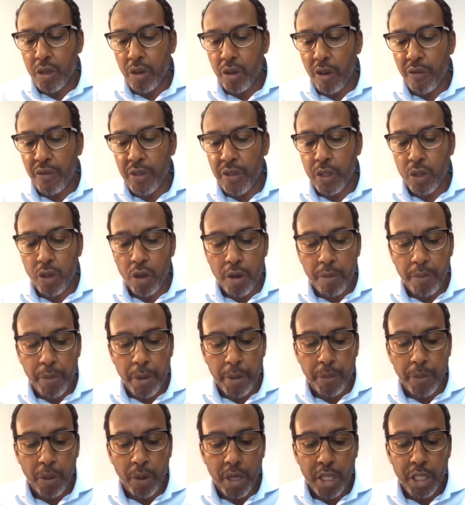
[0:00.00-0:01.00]
of its own
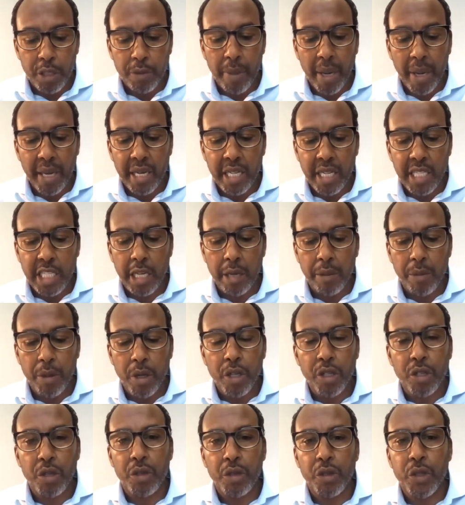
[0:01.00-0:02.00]
people, is by
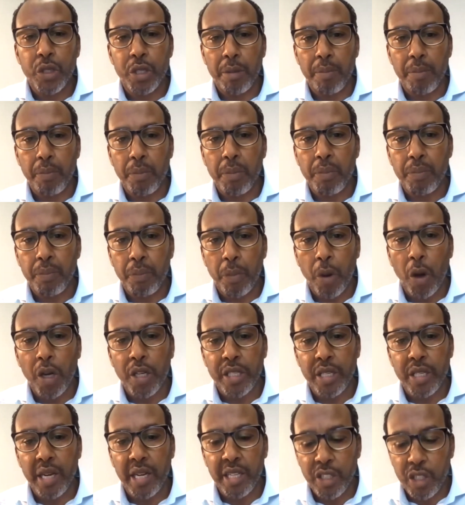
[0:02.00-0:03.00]
discrimination using
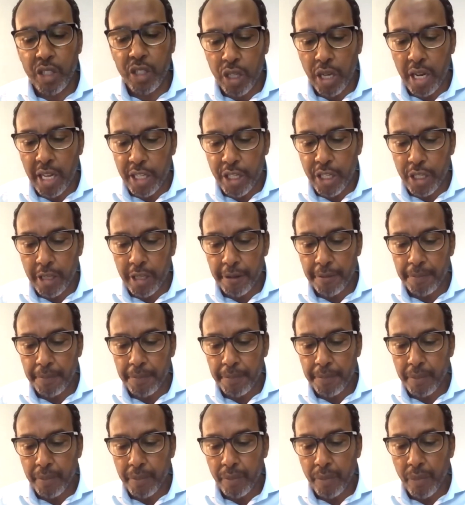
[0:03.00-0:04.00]
policy legislation.
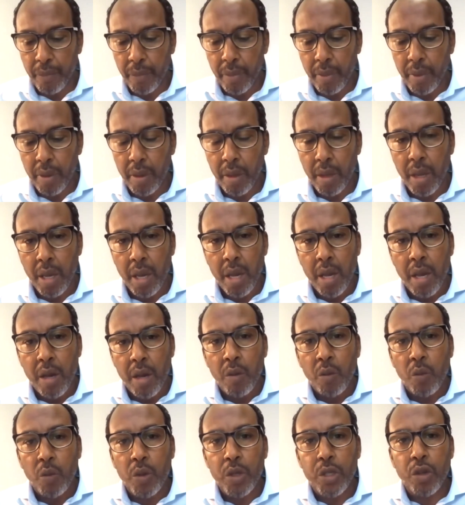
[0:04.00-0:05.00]

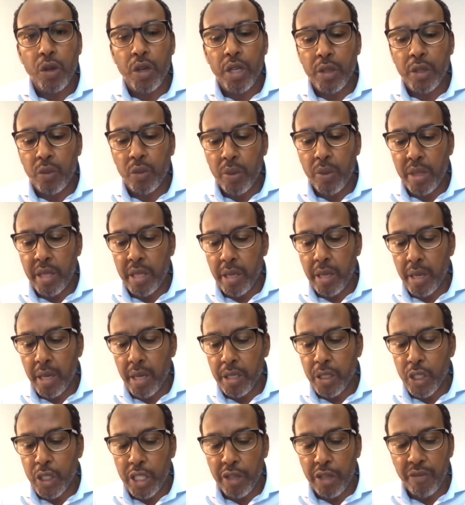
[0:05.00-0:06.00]
We saw it with
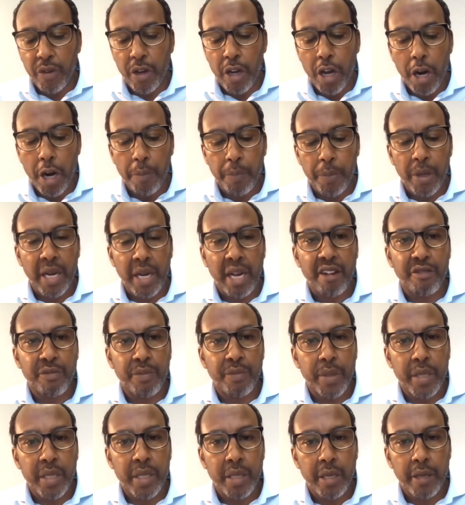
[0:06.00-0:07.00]
the Stephen Harper
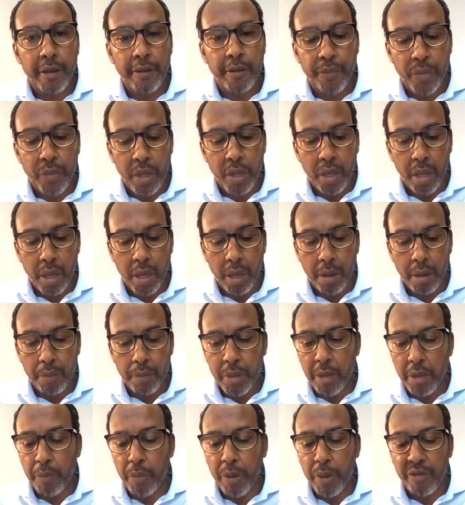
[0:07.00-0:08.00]
government,
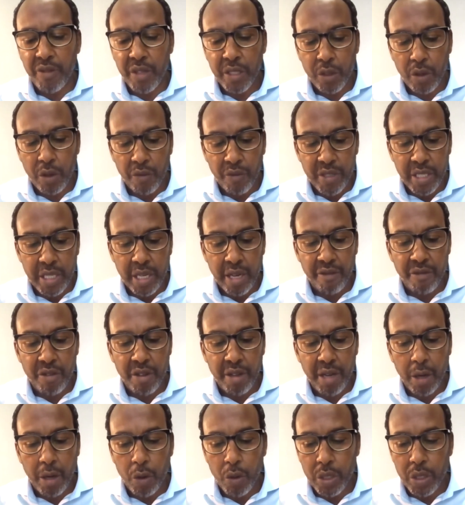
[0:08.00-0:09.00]
the previous
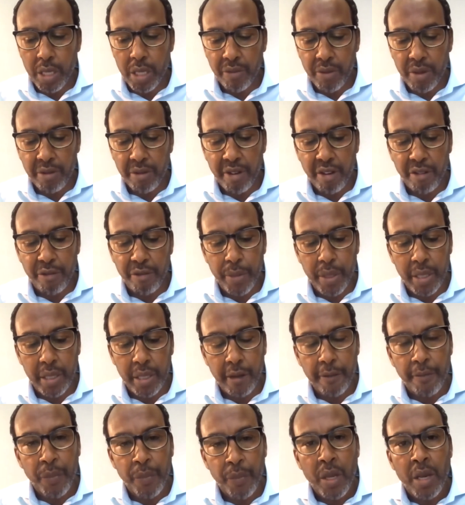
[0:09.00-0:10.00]
conservative
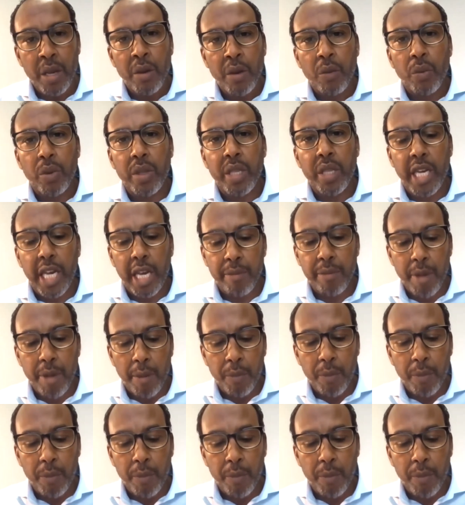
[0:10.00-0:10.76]
government, when they came